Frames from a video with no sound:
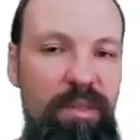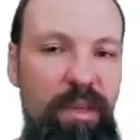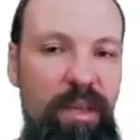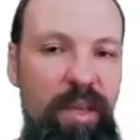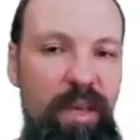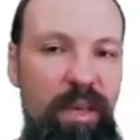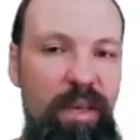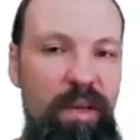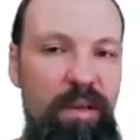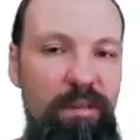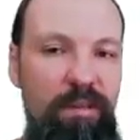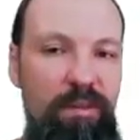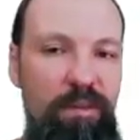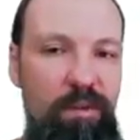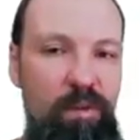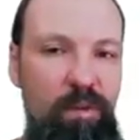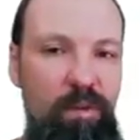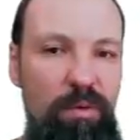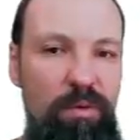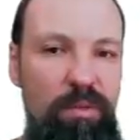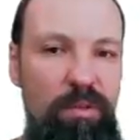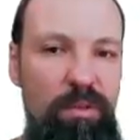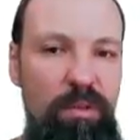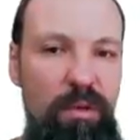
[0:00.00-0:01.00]
k
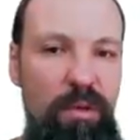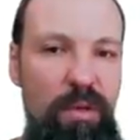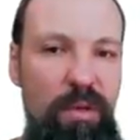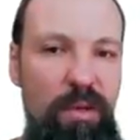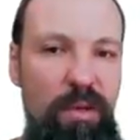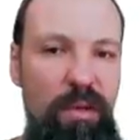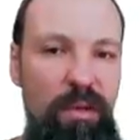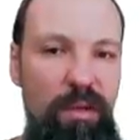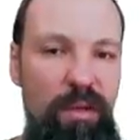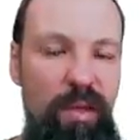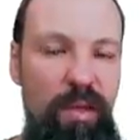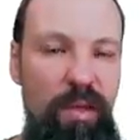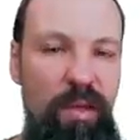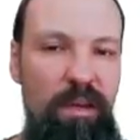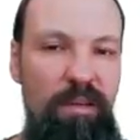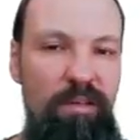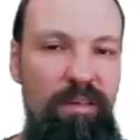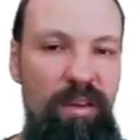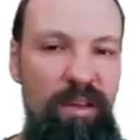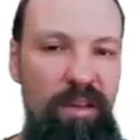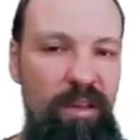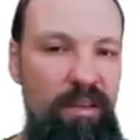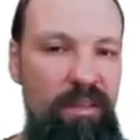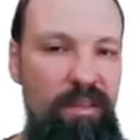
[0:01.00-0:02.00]
controls, k
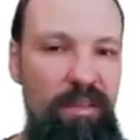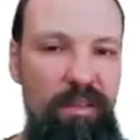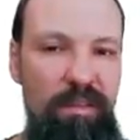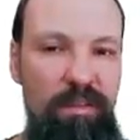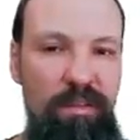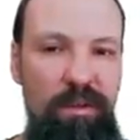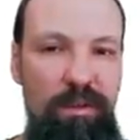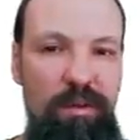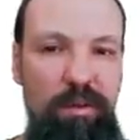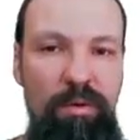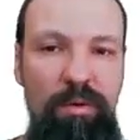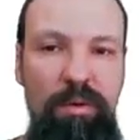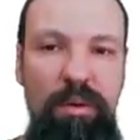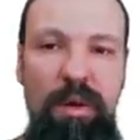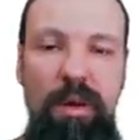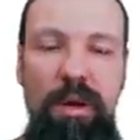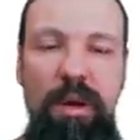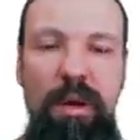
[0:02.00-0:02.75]
covariates, and so on,